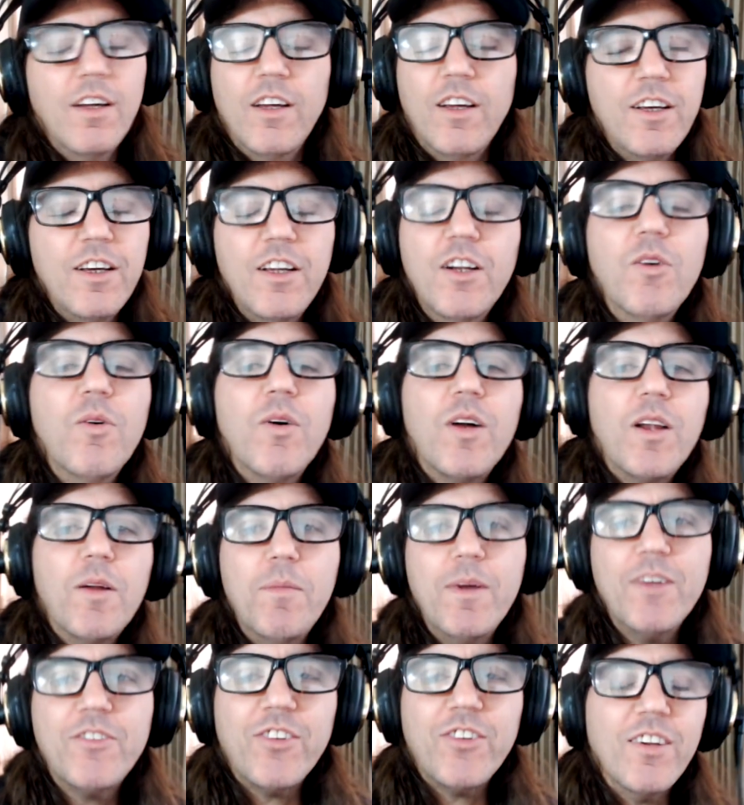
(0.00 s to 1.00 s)
You don't want to
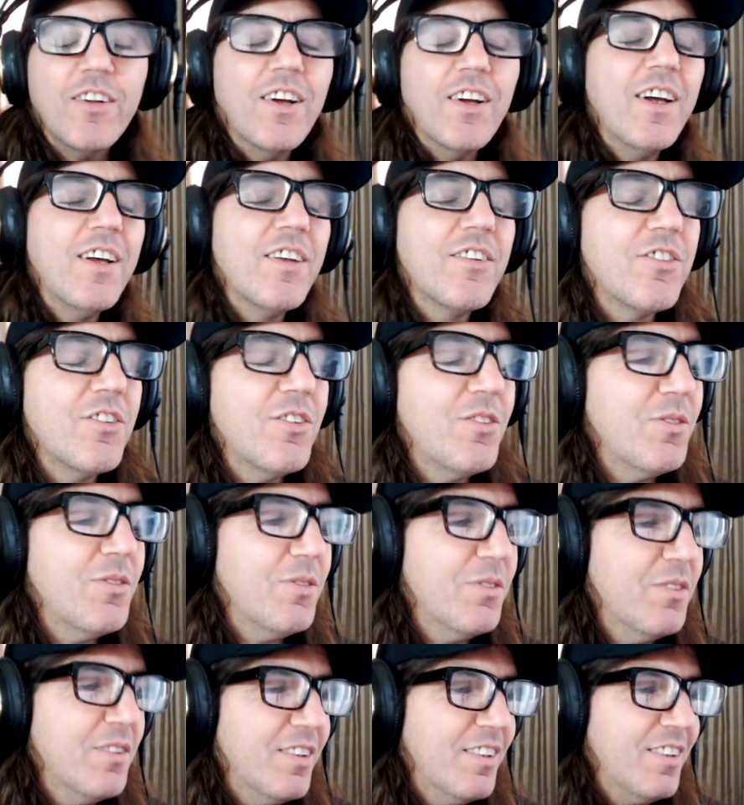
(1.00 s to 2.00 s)
miss it. Huh? So,
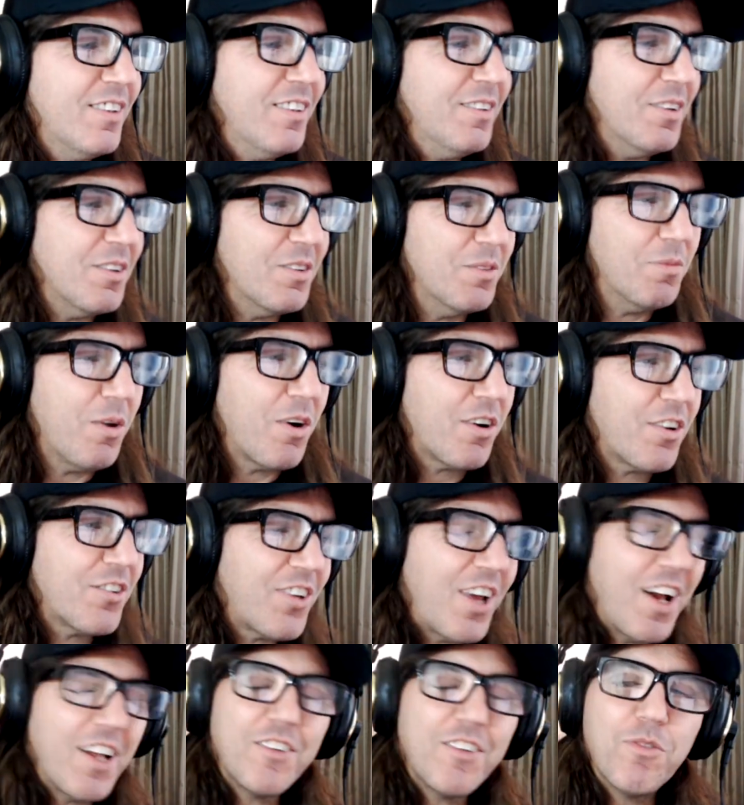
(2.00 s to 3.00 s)
you know, Marcus
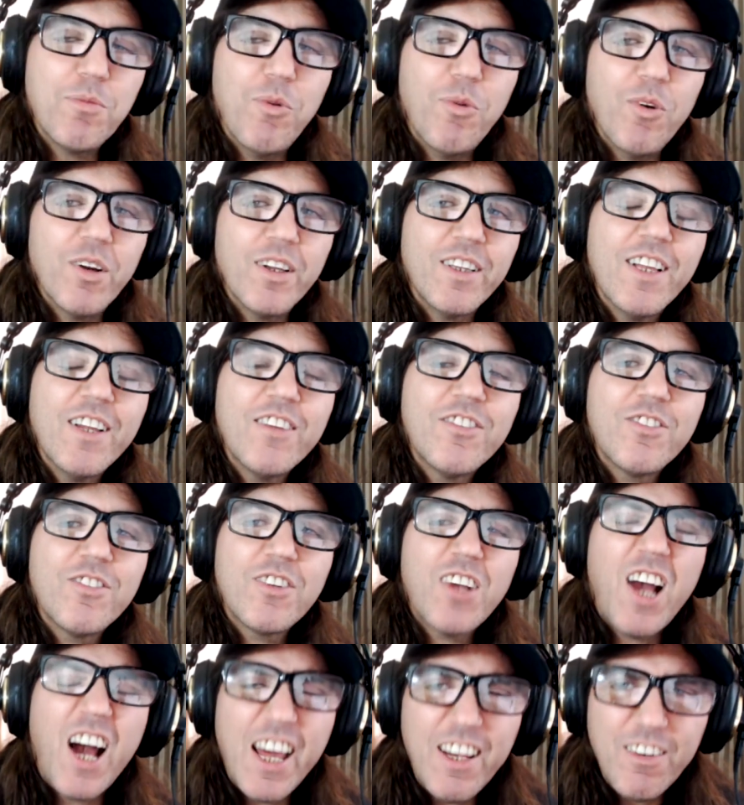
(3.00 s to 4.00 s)
Conte reporting. That's
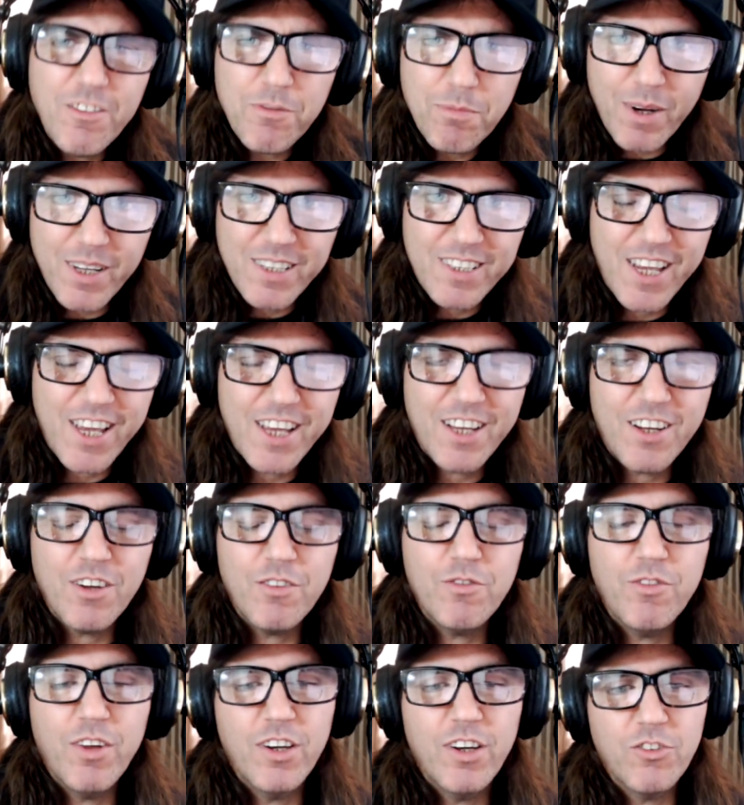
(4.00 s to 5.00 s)
kind of my take
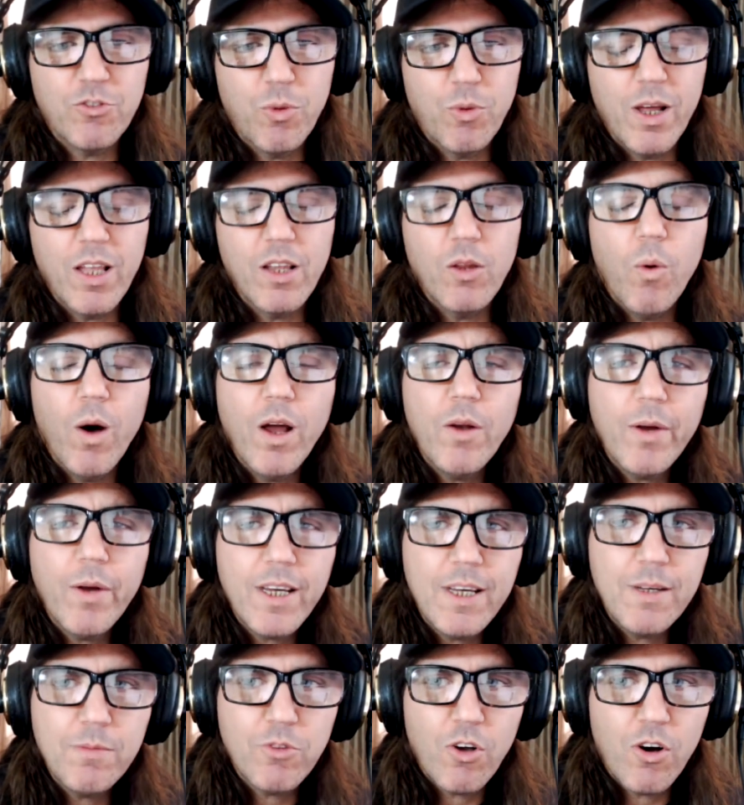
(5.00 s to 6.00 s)
on Venezuela. Why do I
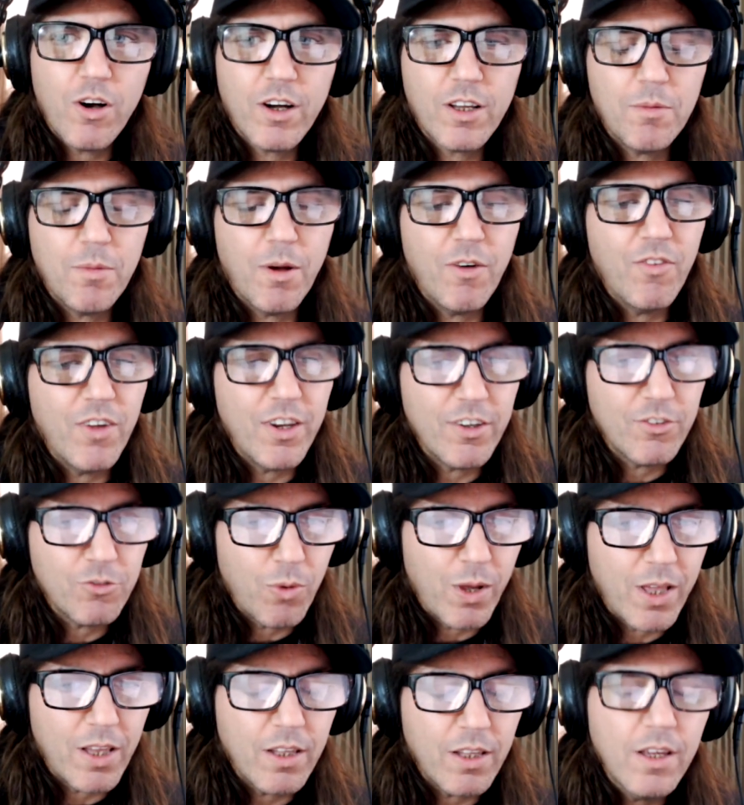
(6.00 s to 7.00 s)
keep talking about
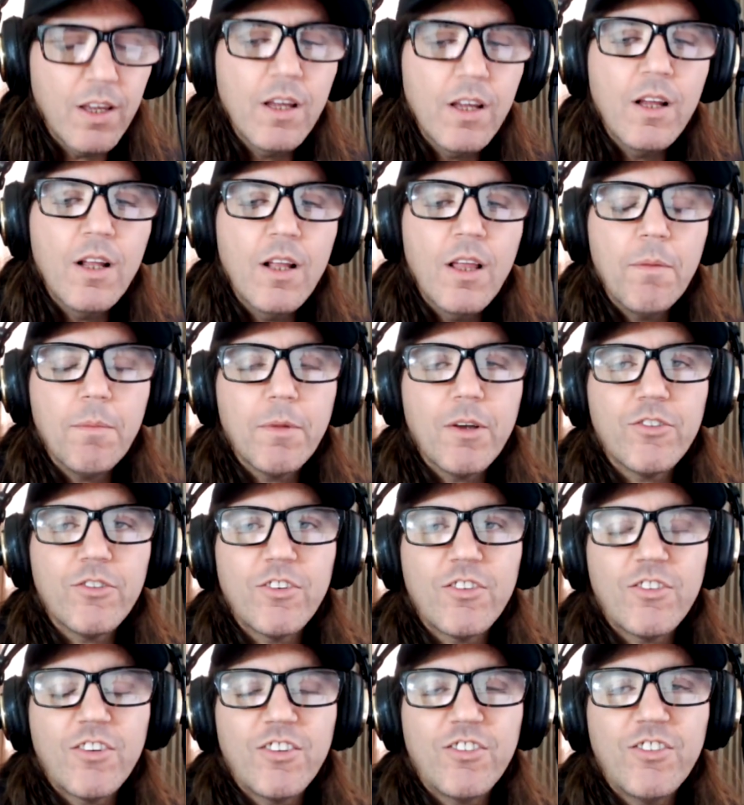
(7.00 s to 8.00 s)
Venezuela? Because,
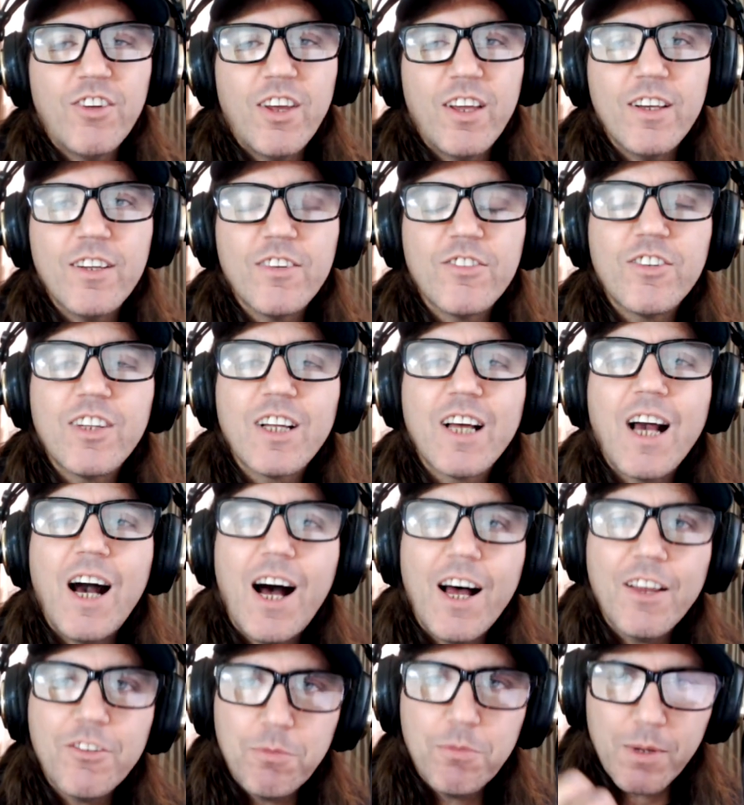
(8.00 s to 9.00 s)
as I said, it's the
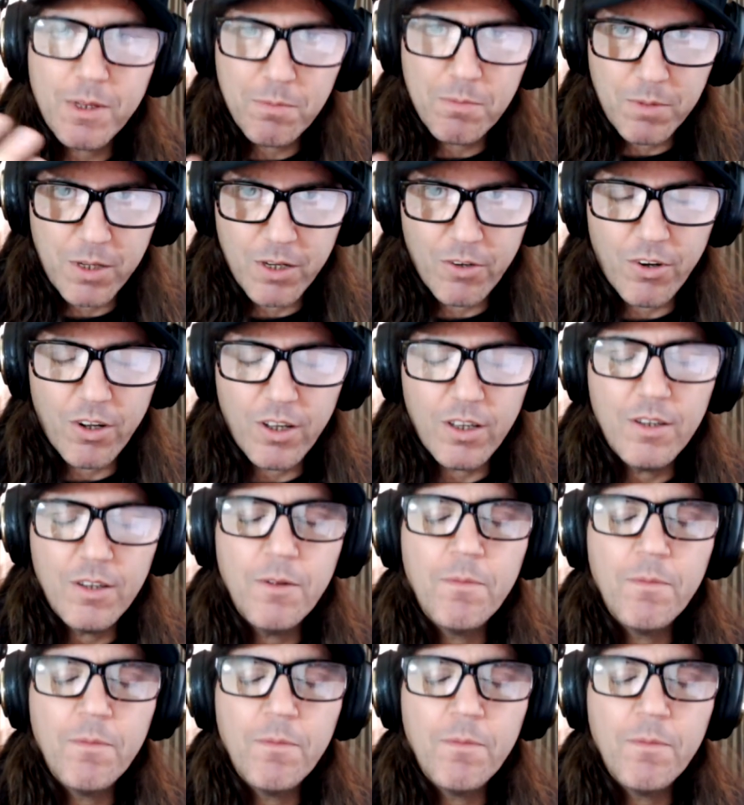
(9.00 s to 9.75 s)
cosmic mirror.